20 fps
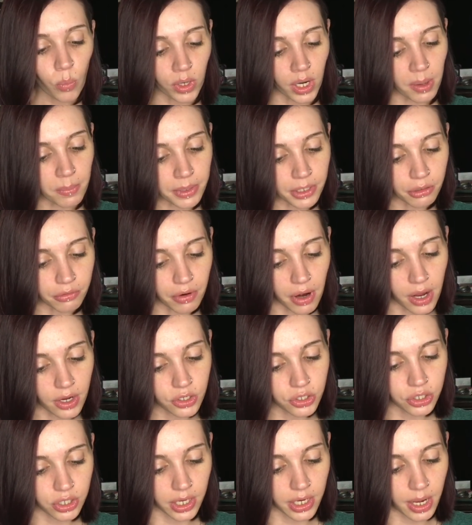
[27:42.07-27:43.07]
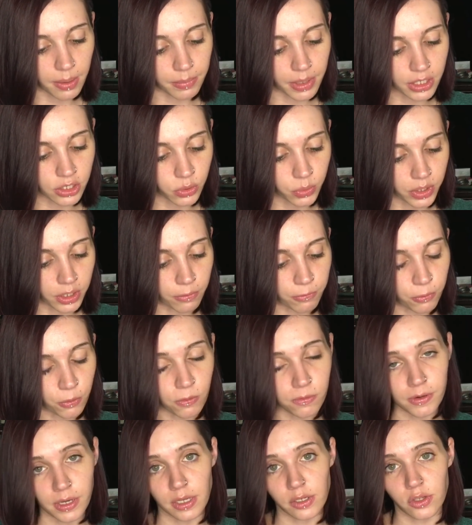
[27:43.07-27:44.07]
When I'm in a rush and I'm not doing a
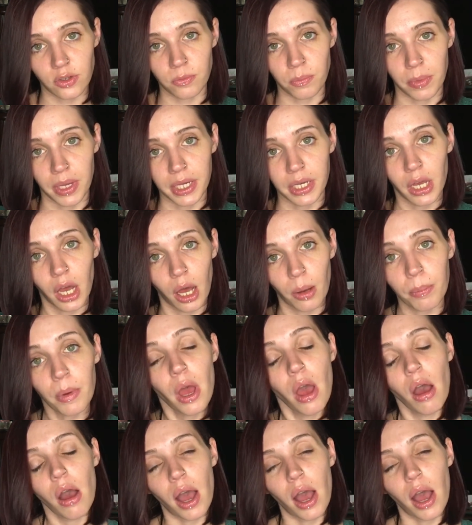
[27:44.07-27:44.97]
full face of makeup,